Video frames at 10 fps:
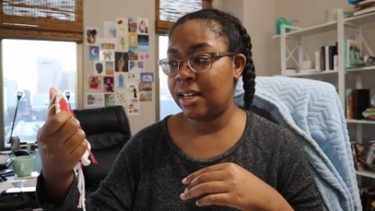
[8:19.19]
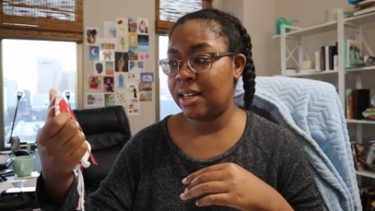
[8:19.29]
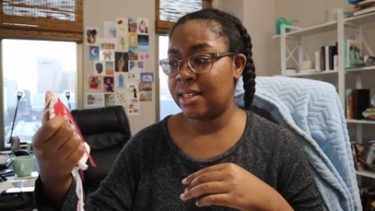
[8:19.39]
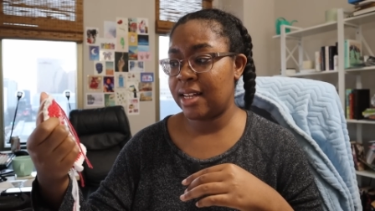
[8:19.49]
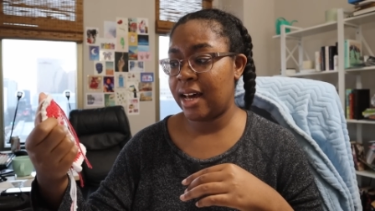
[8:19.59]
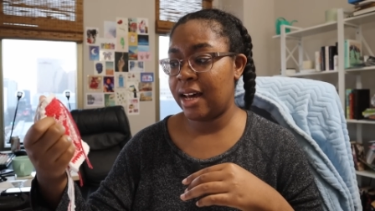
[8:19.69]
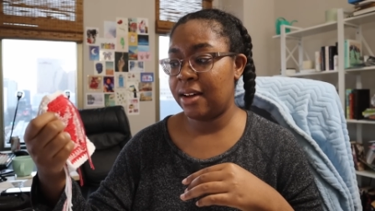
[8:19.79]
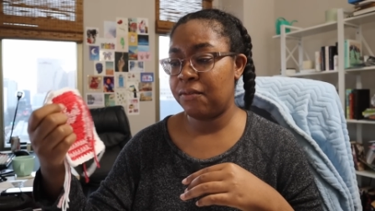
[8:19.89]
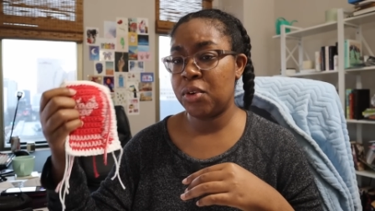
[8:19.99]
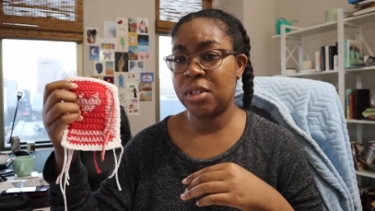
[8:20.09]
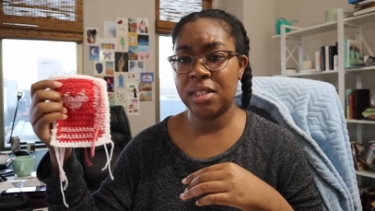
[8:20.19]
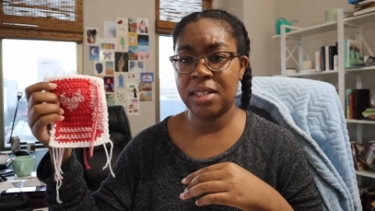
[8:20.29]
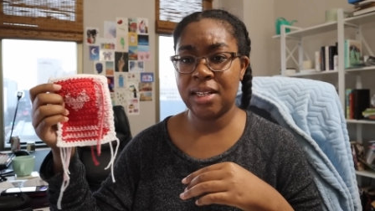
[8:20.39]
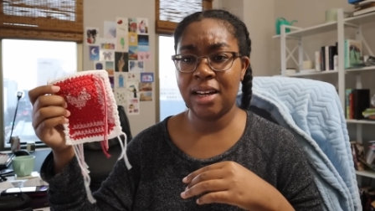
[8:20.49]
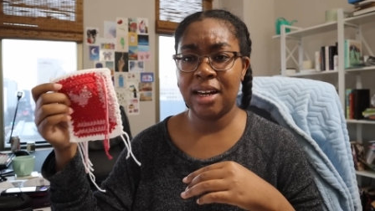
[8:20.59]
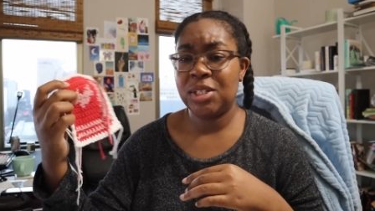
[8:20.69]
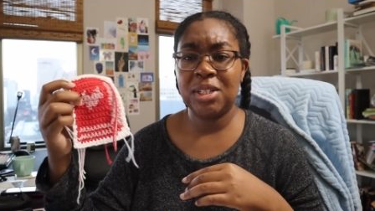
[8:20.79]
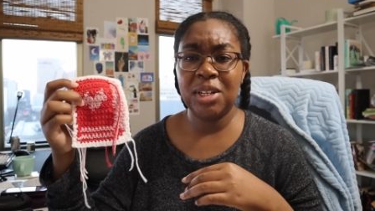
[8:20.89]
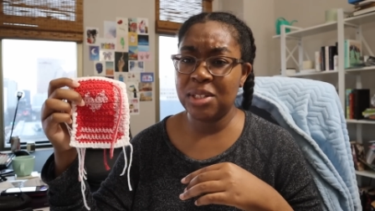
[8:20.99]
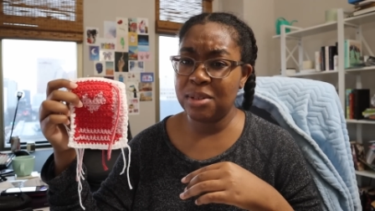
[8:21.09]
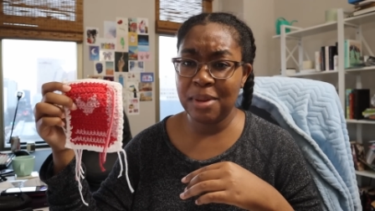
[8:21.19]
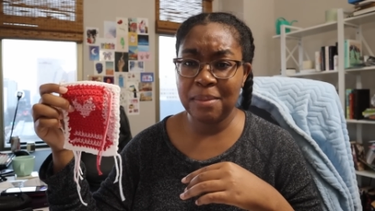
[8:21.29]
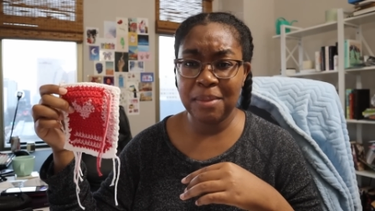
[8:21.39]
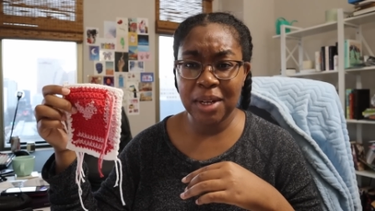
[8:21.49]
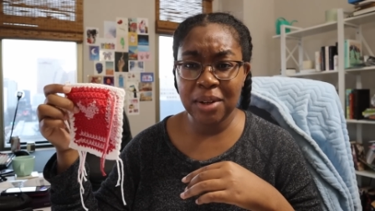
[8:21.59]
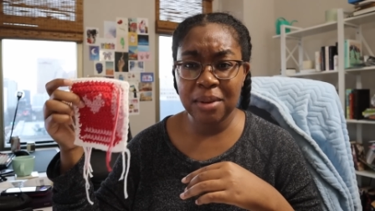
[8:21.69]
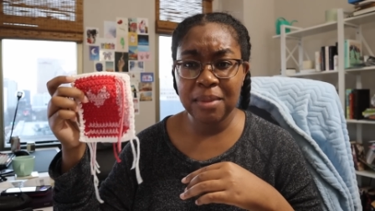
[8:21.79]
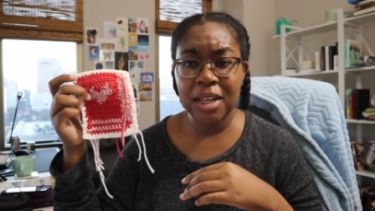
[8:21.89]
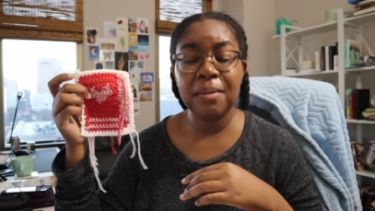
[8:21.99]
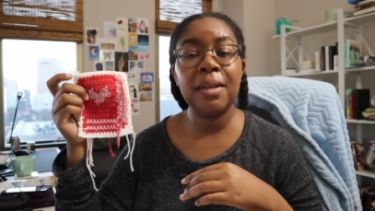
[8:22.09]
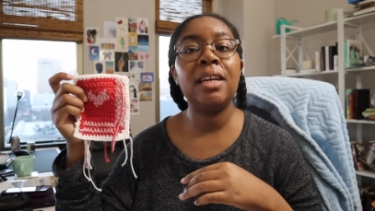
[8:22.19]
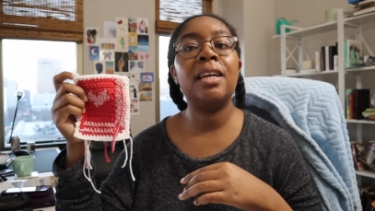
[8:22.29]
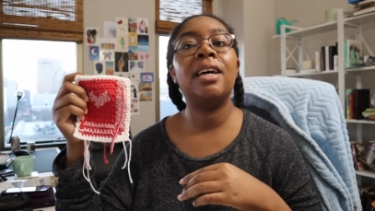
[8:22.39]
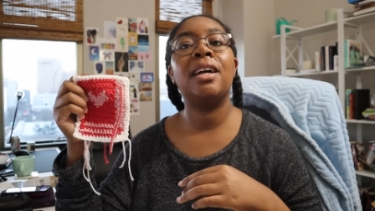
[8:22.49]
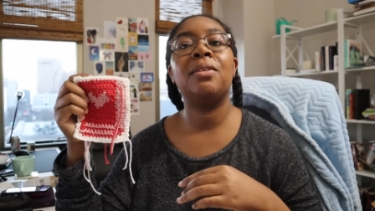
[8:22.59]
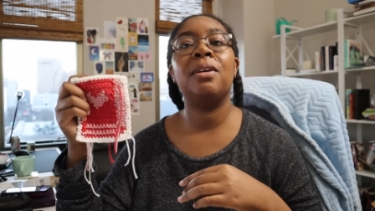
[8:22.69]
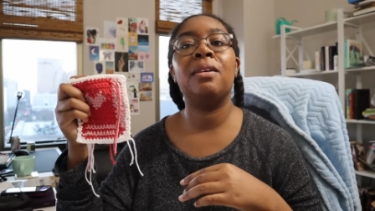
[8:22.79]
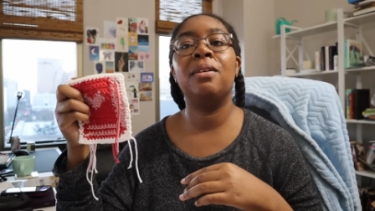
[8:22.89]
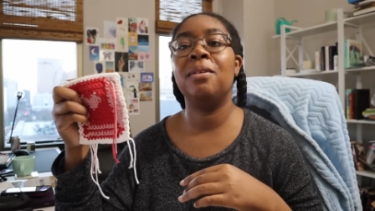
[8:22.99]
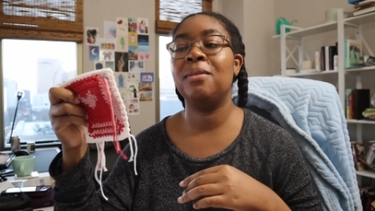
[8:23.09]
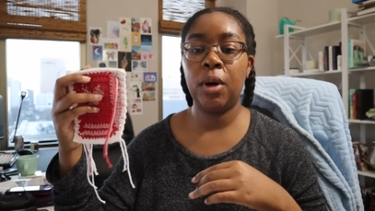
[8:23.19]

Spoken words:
is that for this design, I just need it to be bigger, maybe? I don't know.